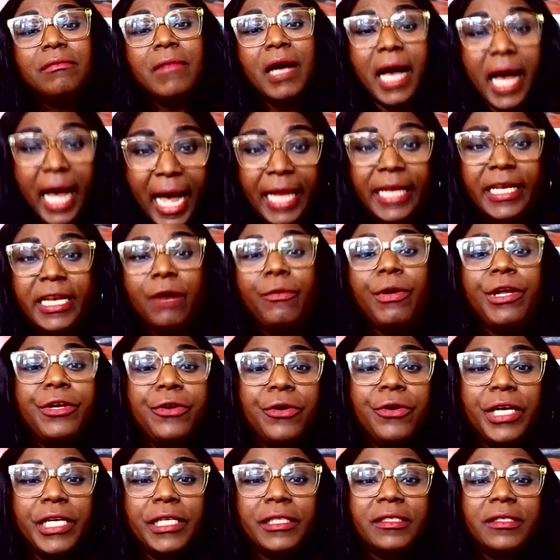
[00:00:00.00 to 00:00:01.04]
And they will do
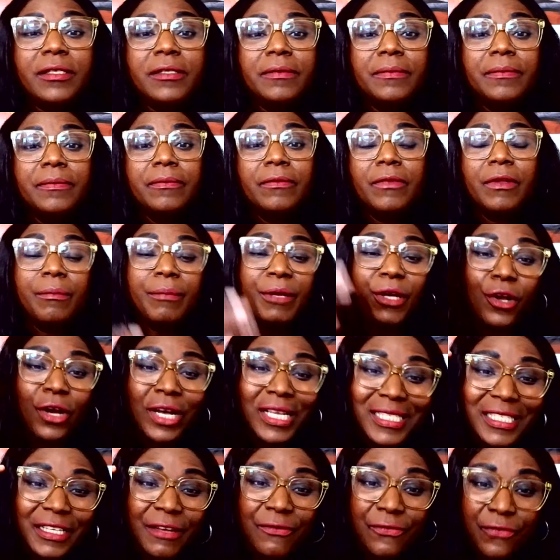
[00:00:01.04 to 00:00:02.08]
it
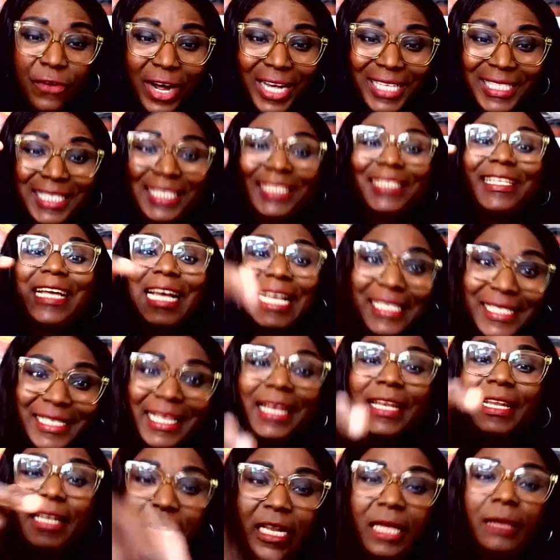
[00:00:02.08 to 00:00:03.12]
because the voices are
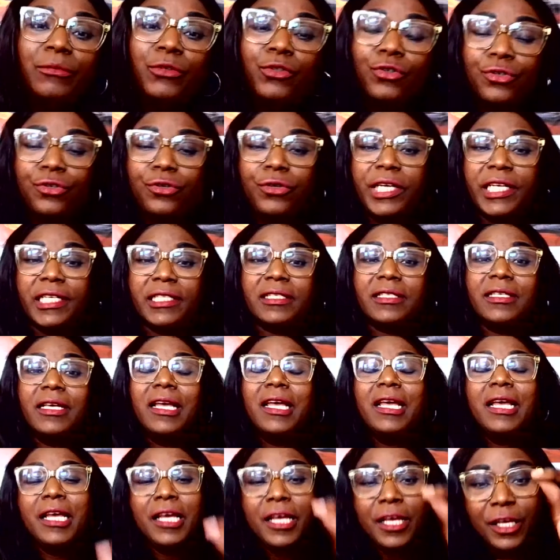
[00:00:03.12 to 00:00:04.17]
telling them to do it.
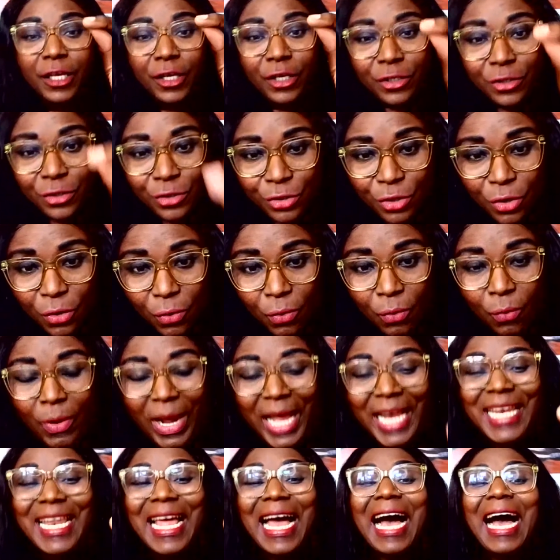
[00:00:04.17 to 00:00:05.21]
So
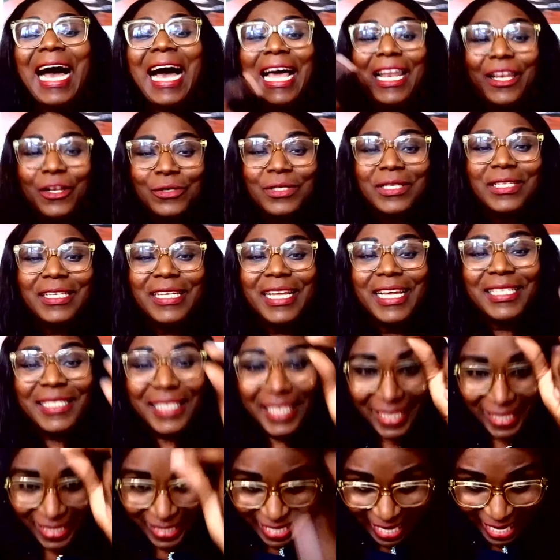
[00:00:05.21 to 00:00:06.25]
when they are
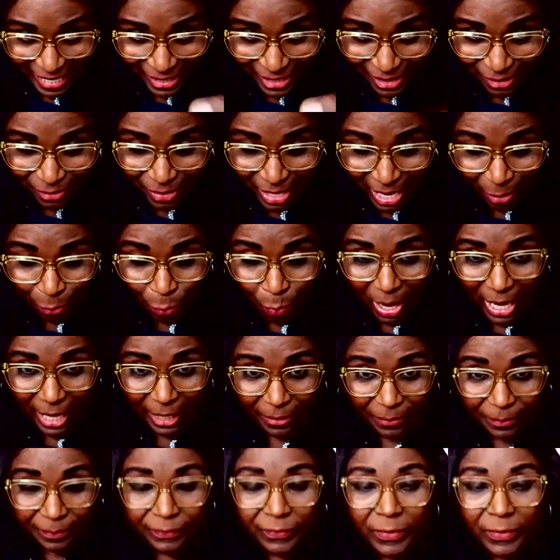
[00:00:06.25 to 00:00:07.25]
hallucinating, that's one.